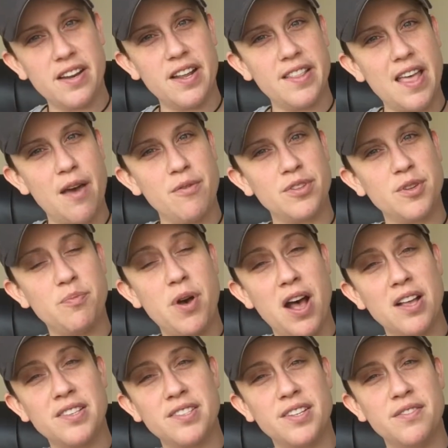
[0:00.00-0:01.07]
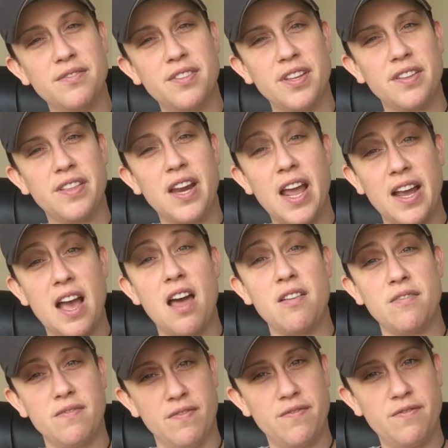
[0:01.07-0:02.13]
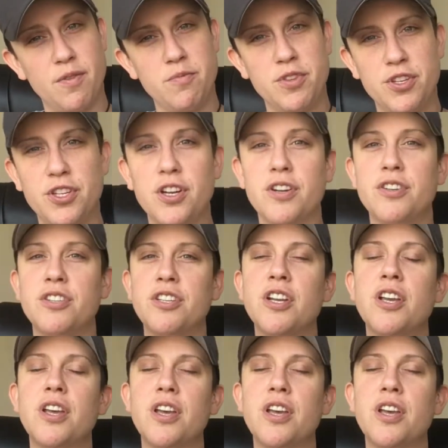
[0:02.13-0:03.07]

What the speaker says: And that was a positive thing that I got from the church.